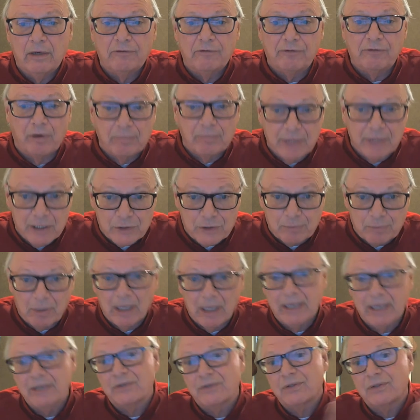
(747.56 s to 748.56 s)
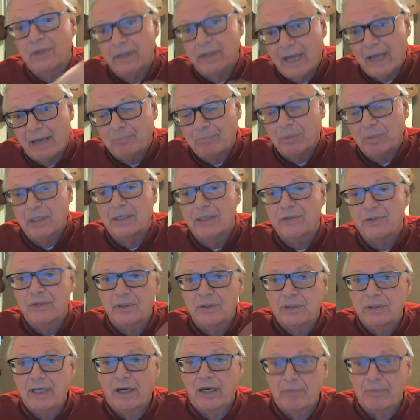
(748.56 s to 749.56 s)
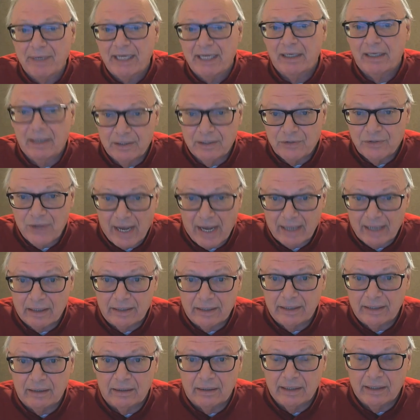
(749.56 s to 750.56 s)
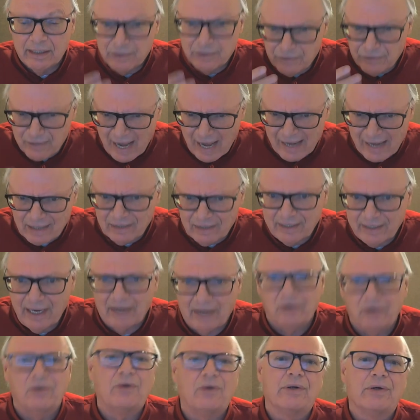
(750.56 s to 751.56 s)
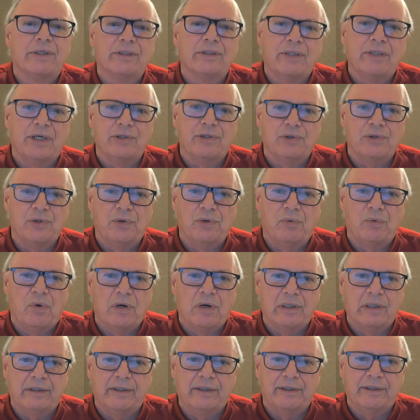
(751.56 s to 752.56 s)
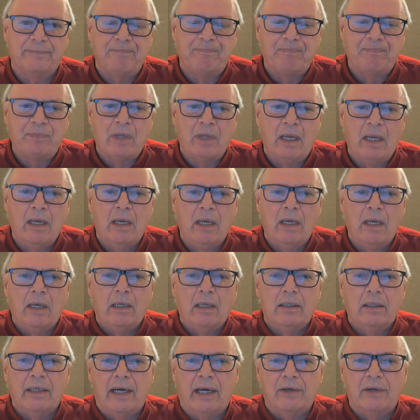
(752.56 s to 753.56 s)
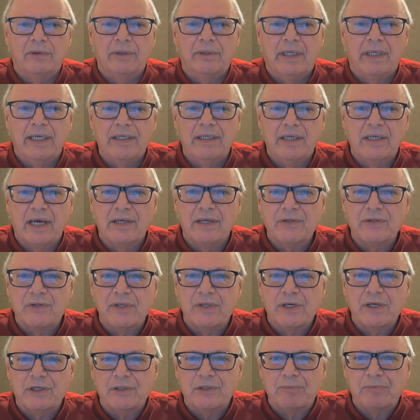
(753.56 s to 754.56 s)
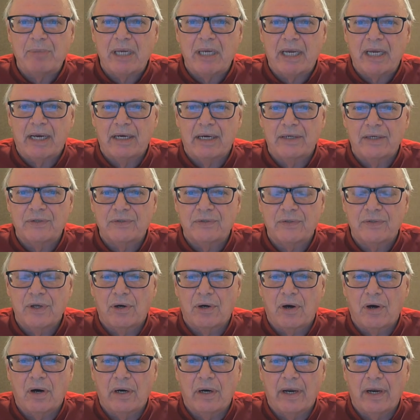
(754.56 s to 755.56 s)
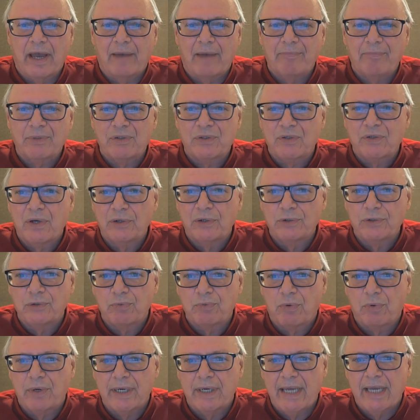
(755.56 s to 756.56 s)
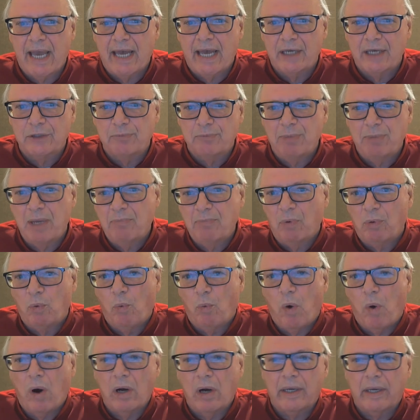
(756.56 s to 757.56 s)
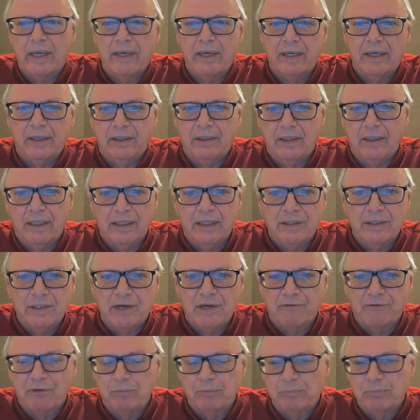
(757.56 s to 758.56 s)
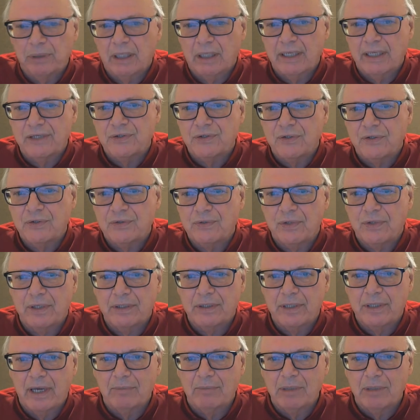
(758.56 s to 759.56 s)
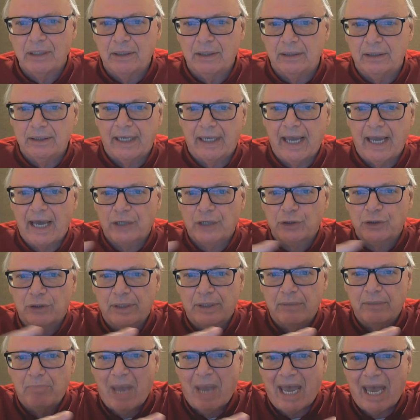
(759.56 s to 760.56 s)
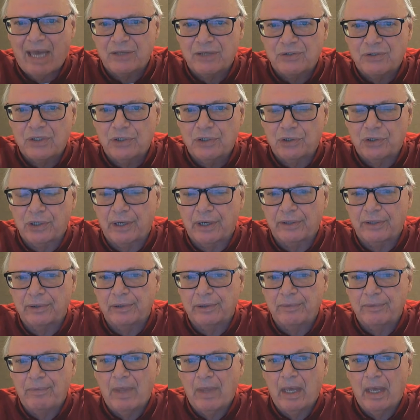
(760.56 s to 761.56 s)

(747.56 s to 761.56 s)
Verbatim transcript: from this place to that place and tell me exactly exactly how long it takes you to walk there. Now, he does this because there are episodes where he has people walking in different places in Dublin and they actually pass each other.